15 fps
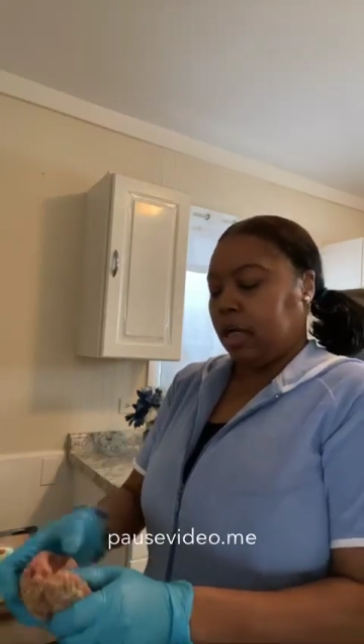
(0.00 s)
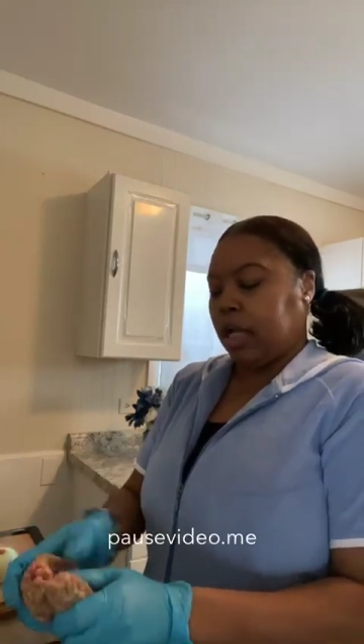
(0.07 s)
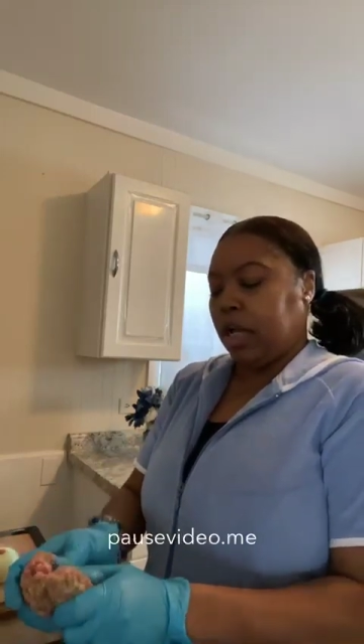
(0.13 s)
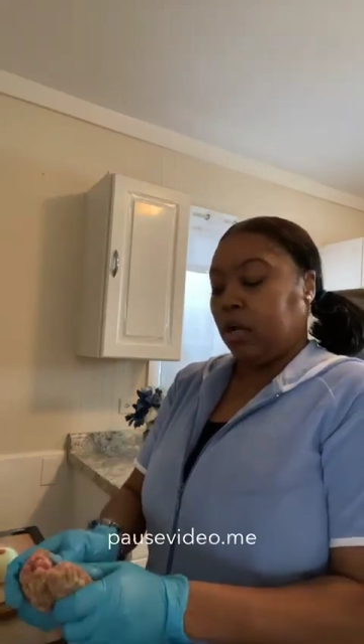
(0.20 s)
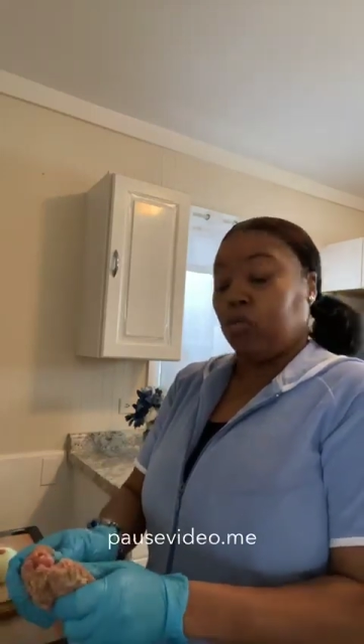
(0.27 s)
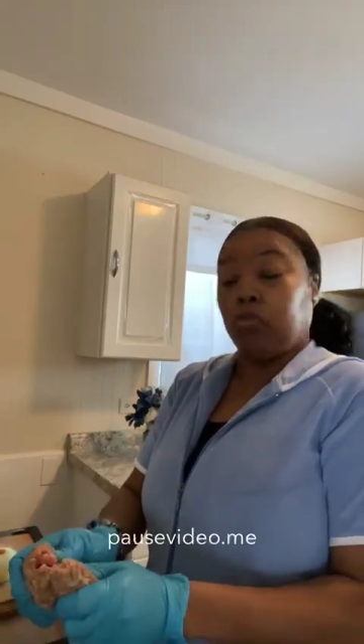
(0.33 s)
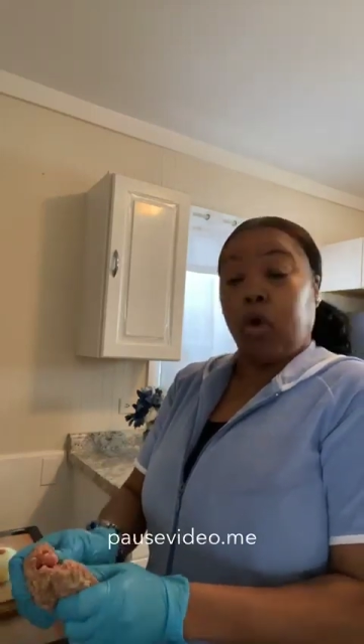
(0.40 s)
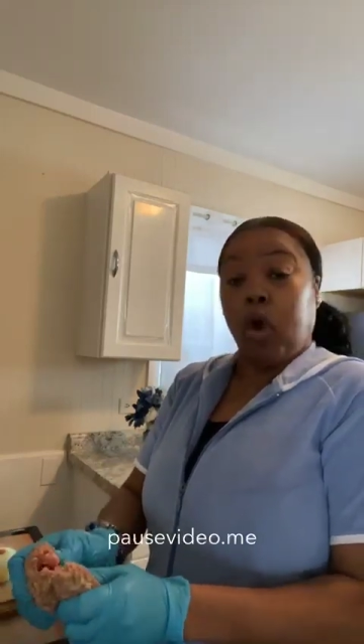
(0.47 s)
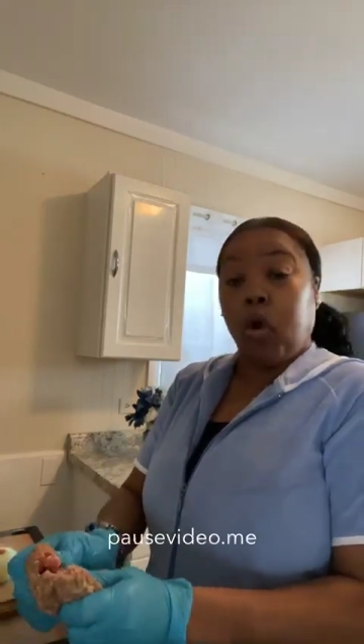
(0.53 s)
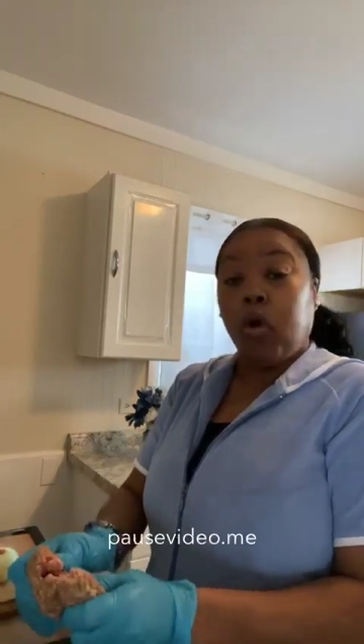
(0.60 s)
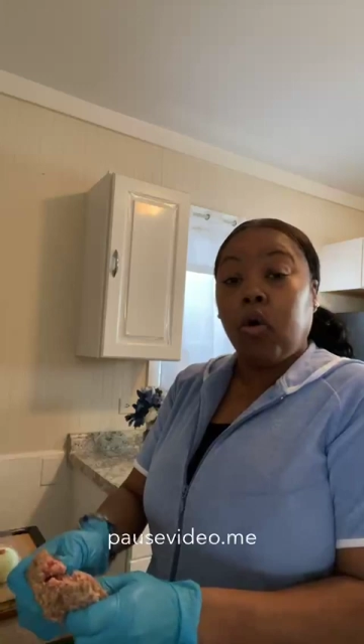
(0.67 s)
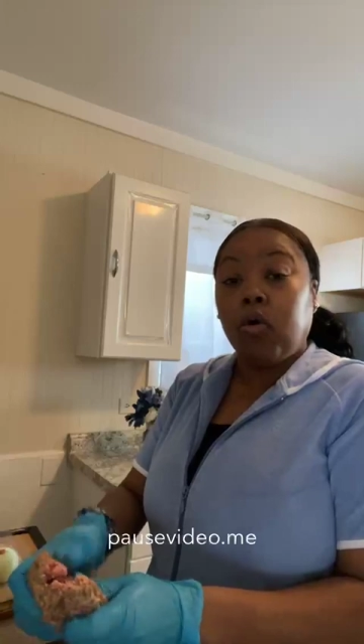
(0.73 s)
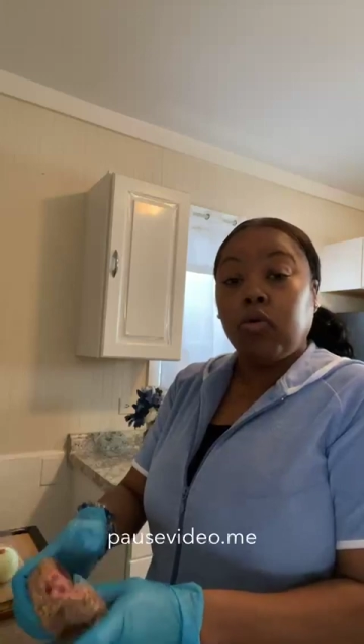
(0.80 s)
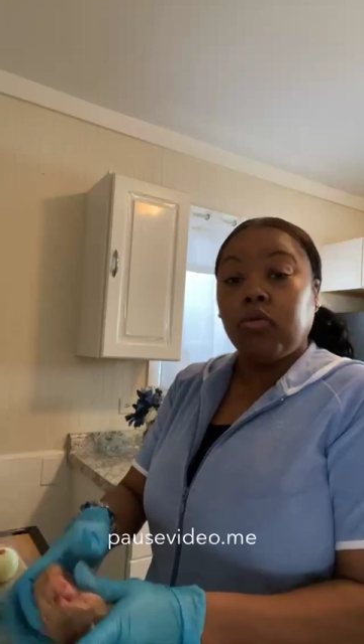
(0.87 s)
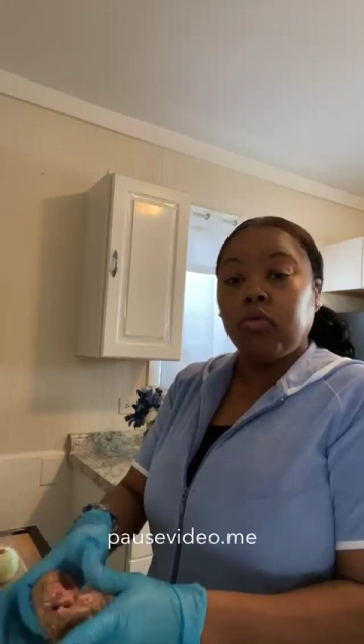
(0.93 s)
in a
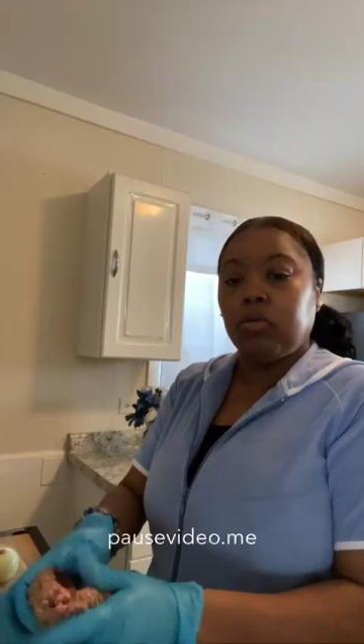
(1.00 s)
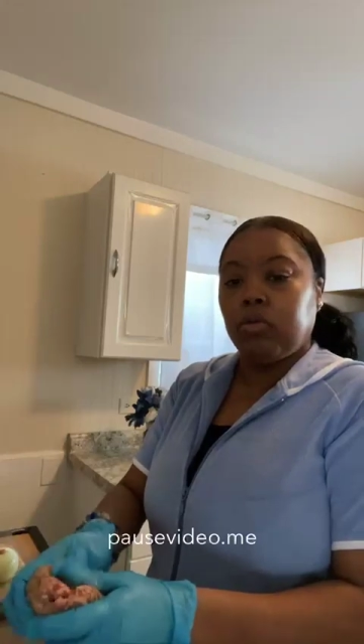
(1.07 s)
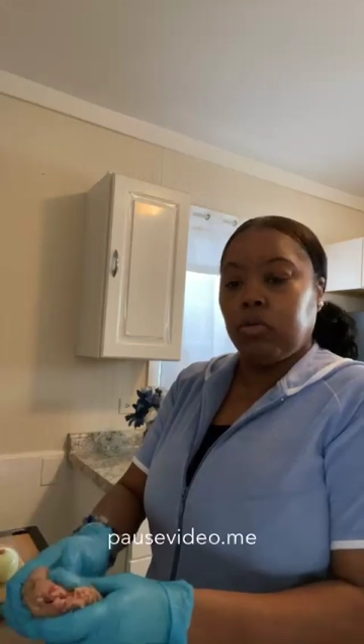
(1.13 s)
roll